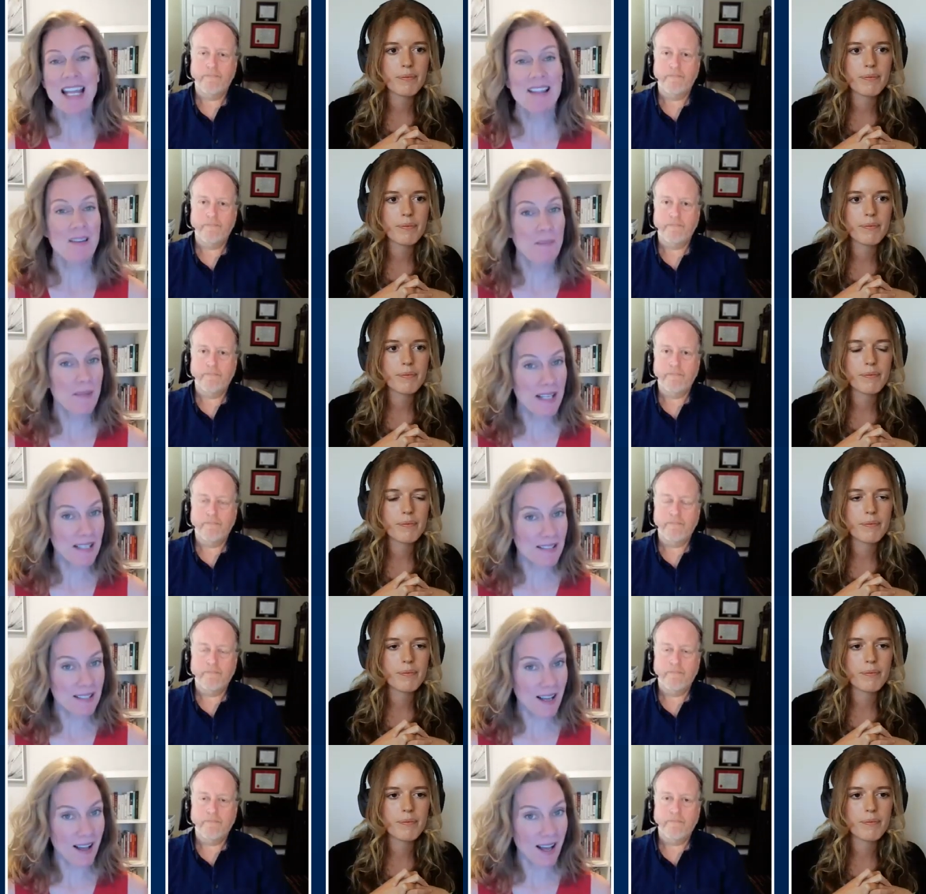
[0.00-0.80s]
Speaker 1: In the
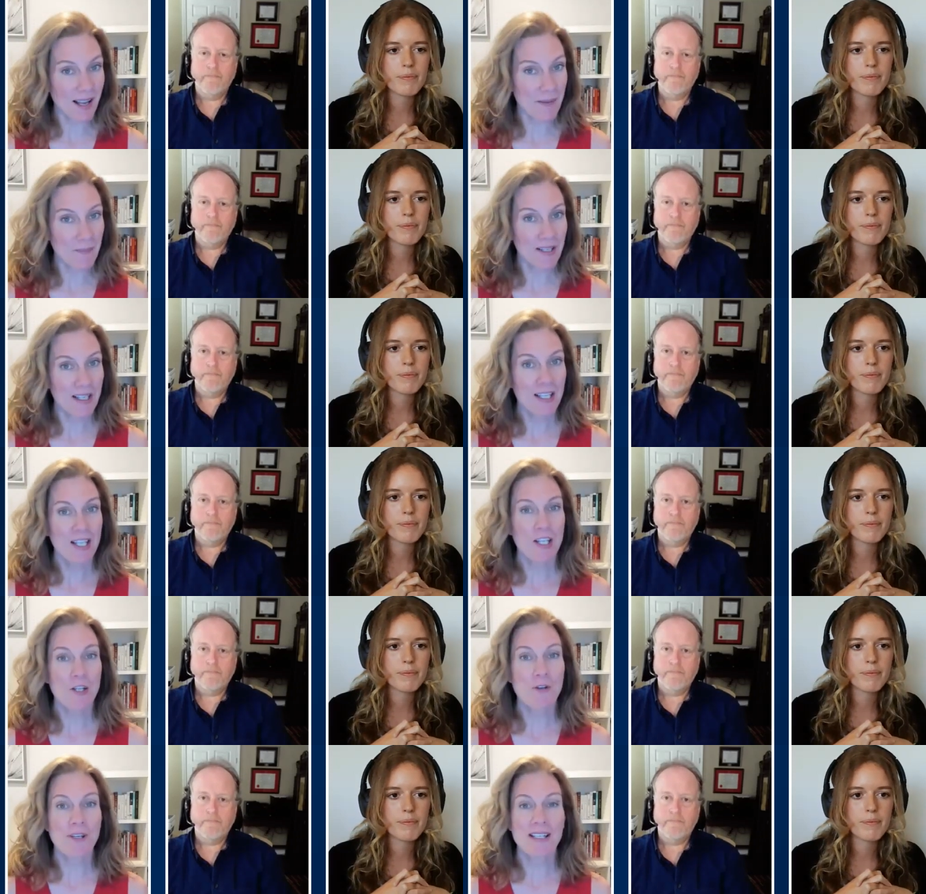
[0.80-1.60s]
meantime,
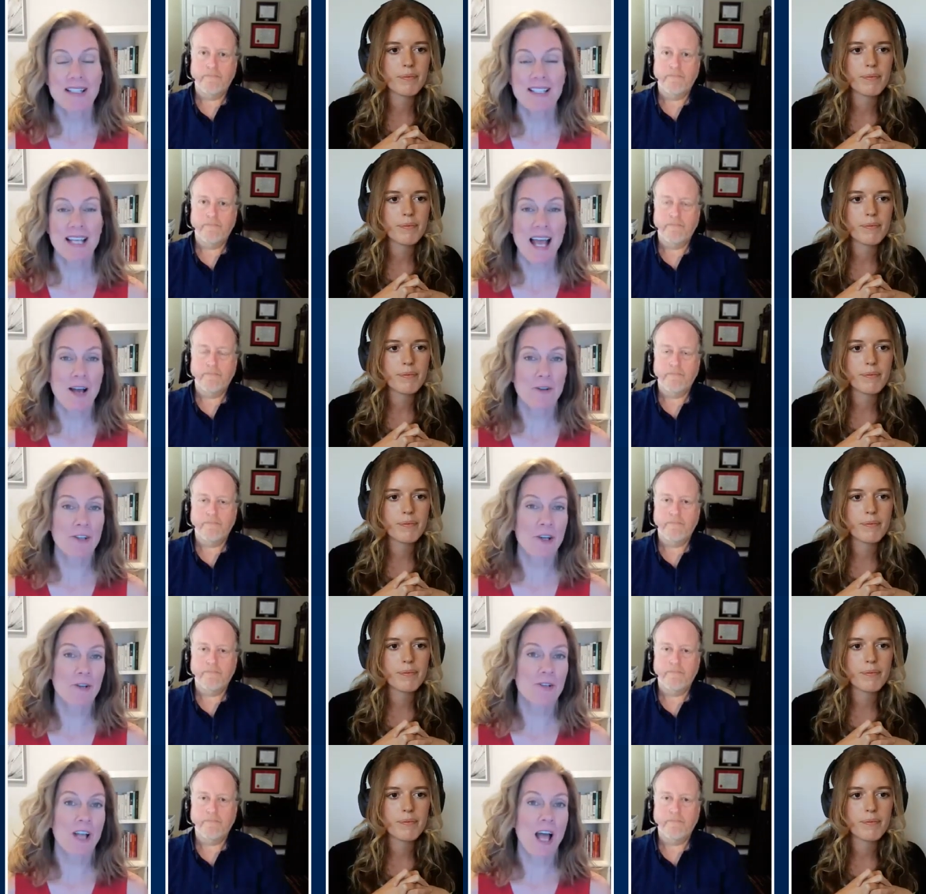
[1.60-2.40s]
you can
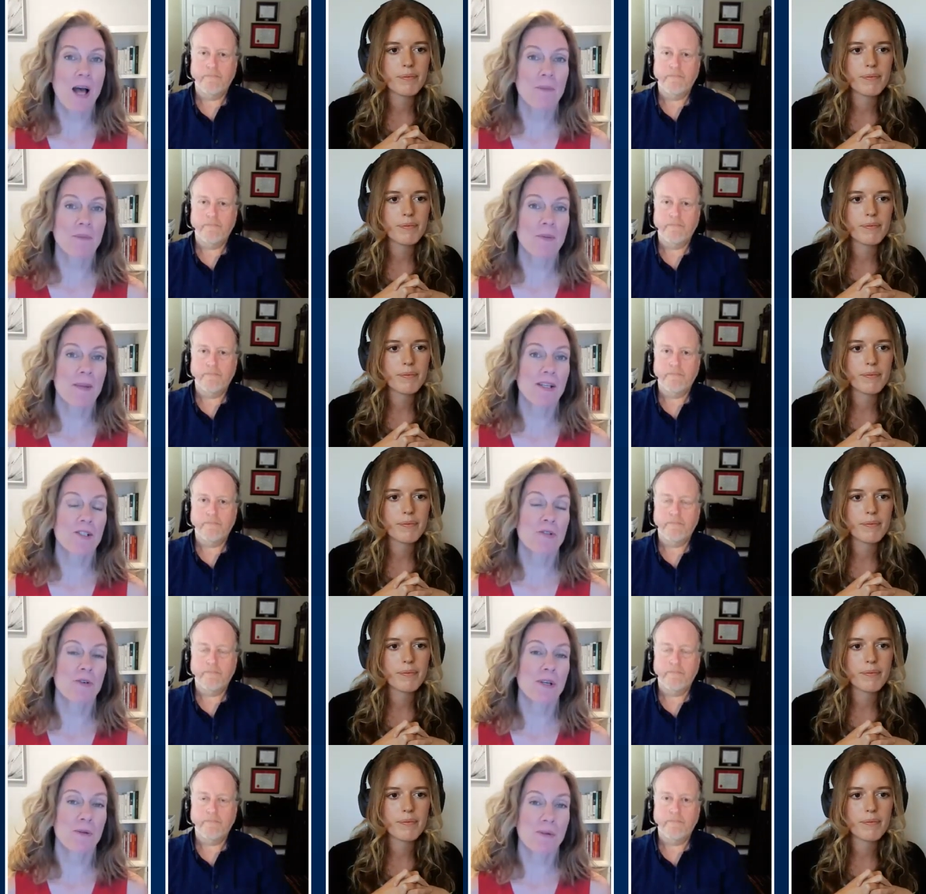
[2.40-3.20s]
download
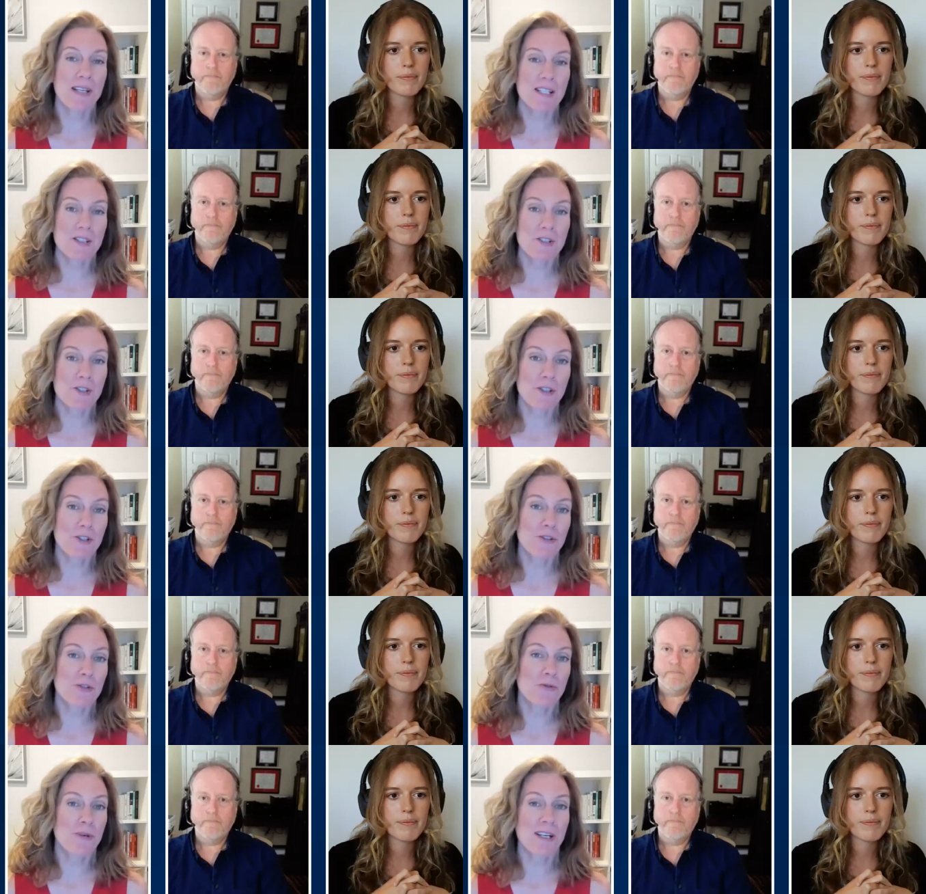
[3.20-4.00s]
complimentary
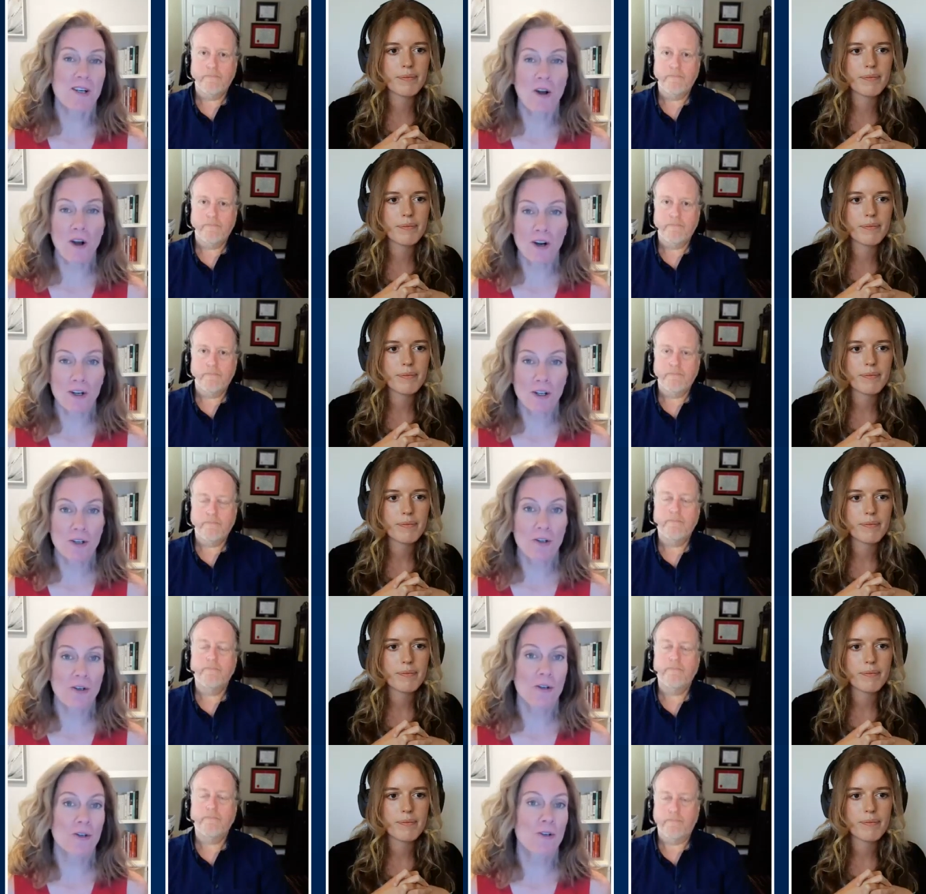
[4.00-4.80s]
research, read
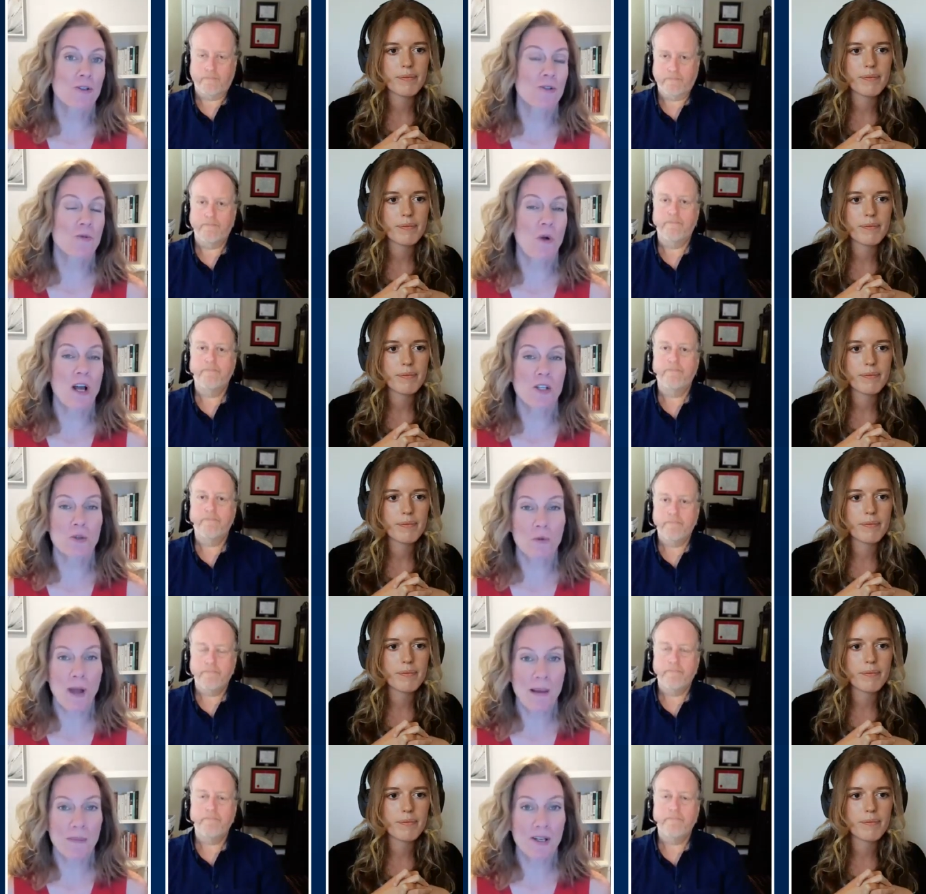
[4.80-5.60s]
articles, watch
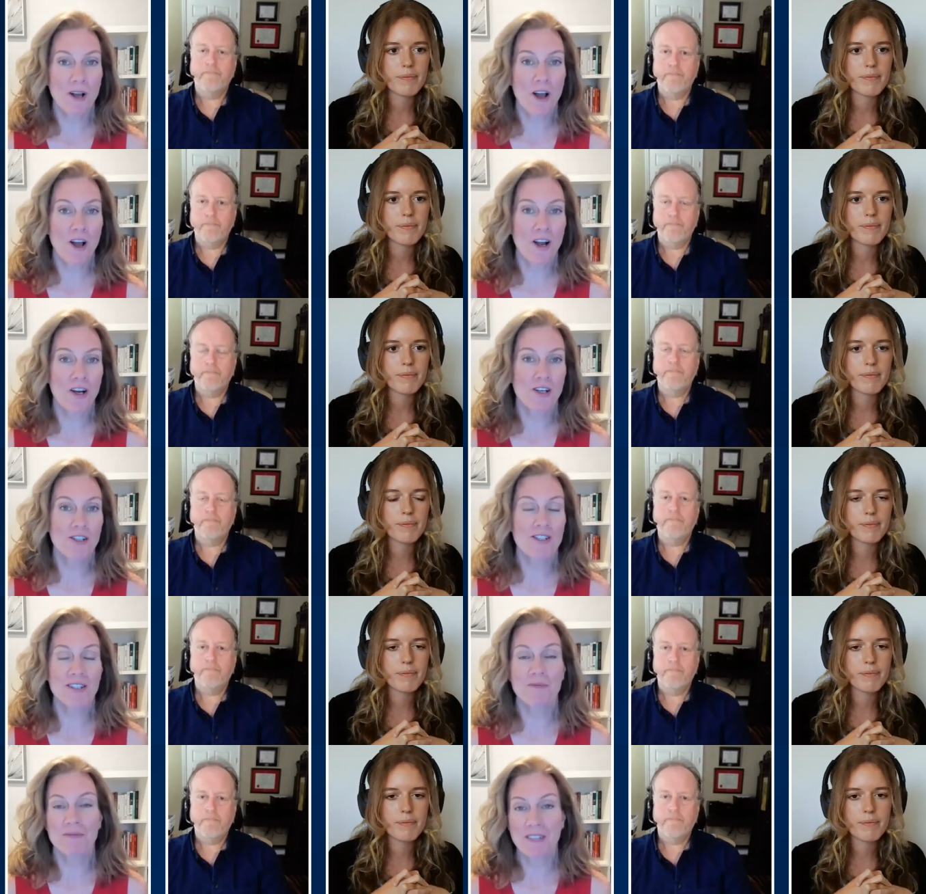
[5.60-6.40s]

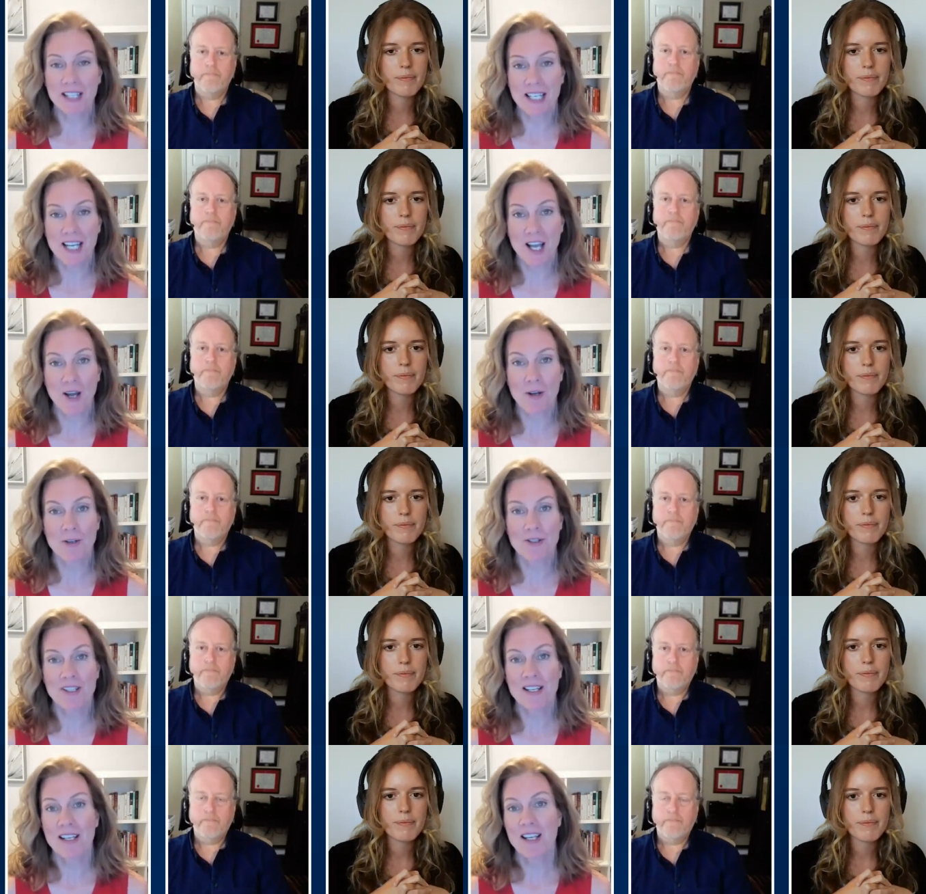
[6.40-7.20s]
webinars and
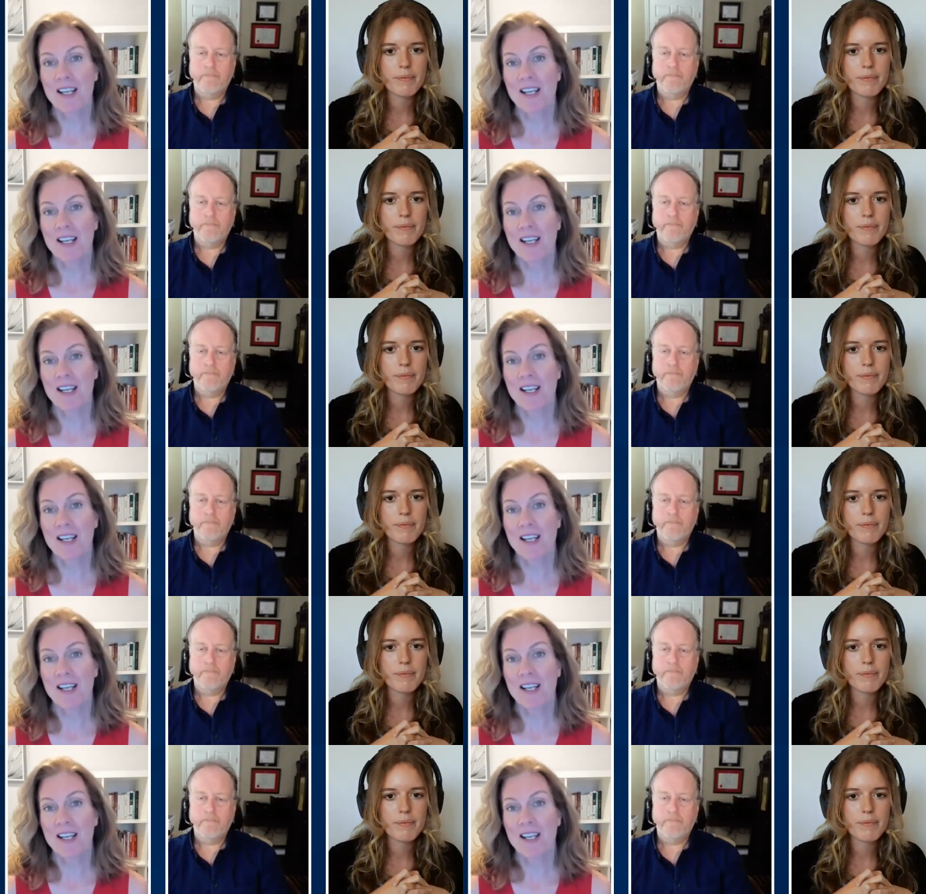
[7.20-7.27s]
videos